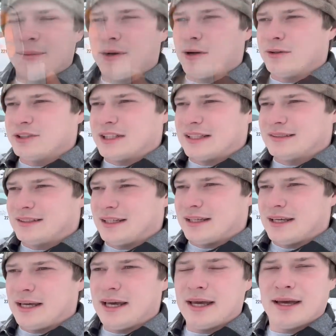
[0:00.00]
me know what you guys
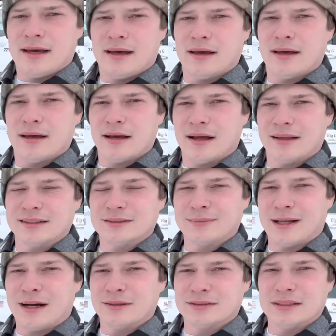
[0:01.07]
think of these
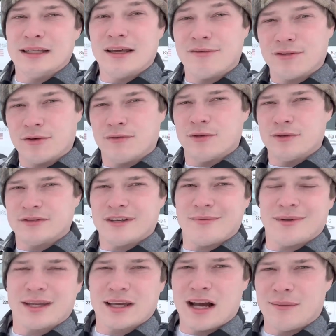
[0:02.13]
plows, if you've used them,
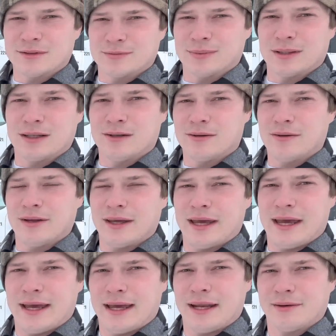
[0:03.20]
in the comments below.
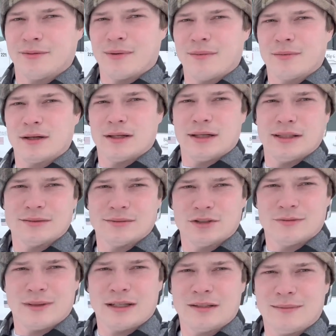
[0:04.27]
And remember, it is what you
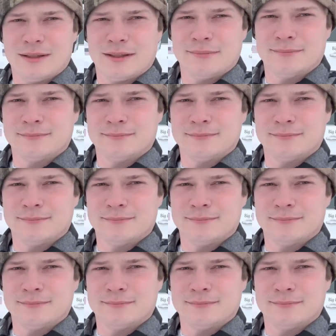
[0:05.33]
make it to be.